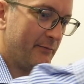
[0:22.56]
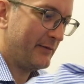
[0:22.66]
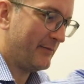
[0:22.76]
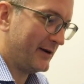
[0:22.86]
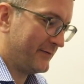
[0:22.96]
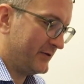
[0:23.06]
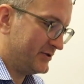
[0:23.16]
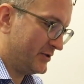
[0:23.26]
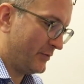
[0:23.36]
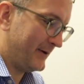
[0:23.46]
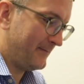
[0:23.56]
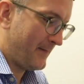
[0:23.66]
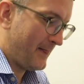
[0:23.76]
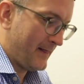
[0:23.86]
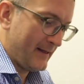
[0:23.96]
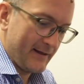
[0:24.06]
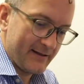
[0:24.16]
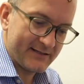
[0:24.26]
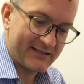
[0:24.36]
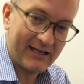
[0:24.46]
My microphone's in the way.
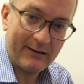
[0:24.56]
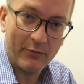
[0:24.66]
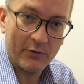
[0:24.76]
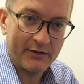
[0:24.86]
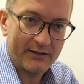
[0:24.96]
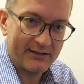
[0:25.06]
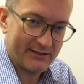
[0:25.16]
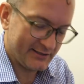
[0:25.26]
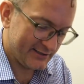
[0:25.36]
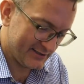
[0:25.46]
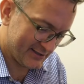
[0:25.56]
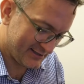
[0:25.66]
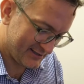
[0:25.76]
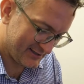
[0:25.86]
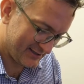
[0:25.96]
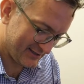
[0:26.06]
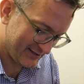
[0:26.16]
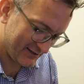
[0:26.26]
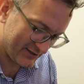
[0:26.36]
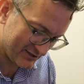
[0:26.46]
This keyboard is
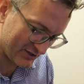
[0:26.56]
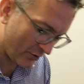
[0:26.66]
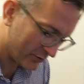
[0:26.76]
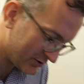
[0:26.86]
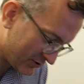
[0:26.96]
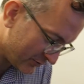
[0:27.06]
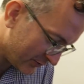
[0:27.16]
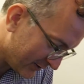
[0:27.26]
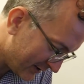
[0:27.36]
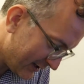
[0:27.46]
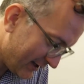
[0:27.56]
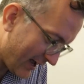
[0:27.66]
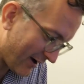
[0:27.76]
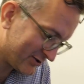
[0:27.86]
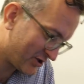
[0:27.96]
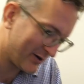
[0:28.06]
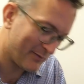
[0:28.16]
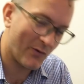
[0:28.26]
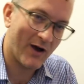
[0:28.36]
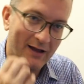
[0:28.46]
old school. I was showing
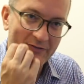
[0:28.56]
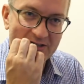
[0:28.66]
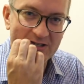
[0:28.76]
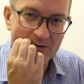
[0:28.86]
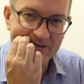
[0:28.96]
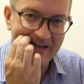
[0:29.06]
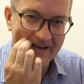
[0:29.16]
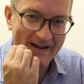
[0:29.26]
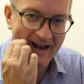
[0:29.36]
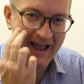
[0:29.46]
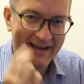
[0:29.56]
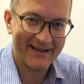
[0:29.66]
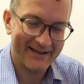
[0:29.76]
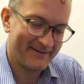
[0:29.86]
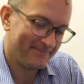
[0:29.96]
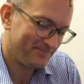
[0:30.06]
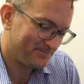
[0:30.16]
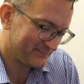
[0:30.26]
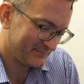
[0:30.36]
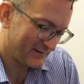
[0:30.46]
my wife and she was saying like,
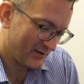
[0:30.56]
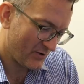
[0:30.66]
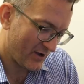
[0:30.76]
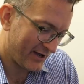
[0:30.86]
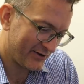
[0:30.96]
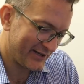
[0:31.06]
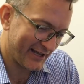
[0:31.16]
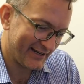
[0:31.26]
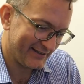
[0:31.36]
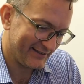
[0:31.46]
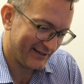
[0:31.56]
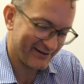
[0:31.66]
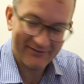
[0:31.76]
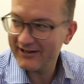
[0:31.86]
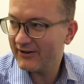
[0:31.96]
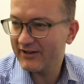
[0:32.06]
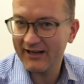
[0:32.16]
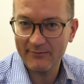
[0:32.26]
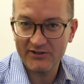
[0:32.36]
I don't get it. I really don't get it.